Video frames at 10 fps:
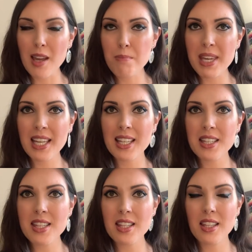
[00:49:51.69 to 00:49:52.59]

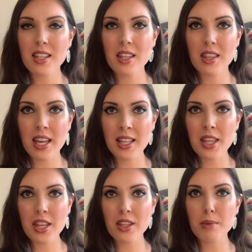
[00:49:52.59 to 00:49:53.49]
because then
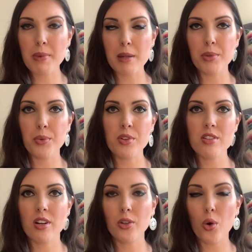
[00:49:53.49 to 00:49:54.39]
I think the public will
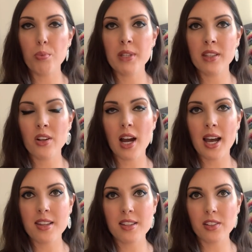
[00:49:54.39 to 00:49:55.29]
start opening their
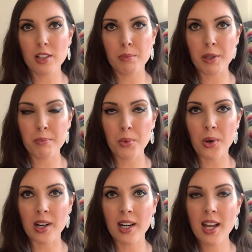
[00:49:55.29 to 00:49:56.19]
eyes a little bit
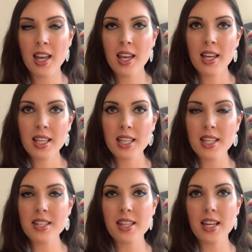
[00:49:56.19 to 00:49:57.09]
more.
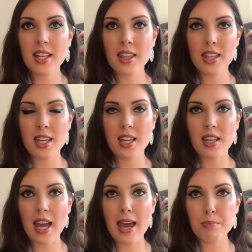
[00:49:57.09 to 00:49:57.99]
He is like
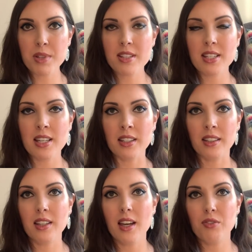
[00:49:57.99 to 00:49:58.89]
the
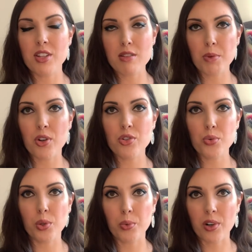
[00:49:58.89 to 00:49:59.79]
Epstein of the
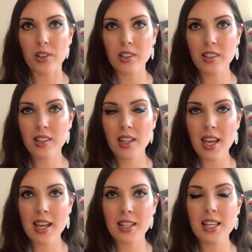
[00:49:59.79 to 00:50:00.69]
spiritual world,
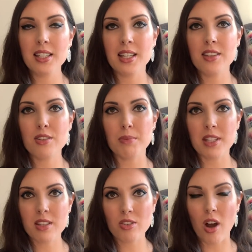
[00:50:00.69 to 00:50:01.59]
and he needs to be
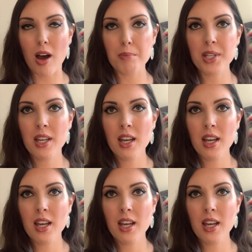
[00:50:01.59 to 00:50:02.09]
stopped.